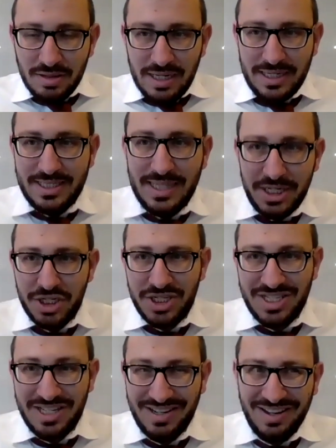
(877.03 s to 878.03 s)
It's not just
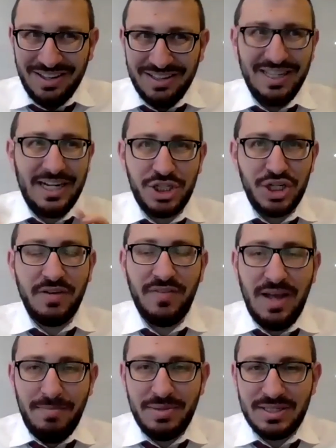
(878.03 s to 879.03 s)
a collection of
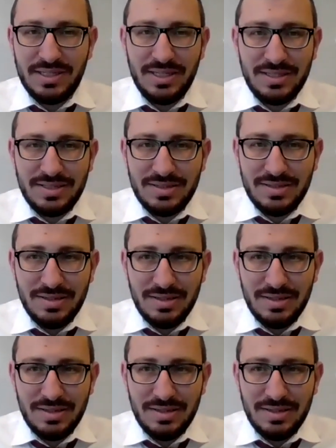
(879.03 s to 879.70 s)
opposites.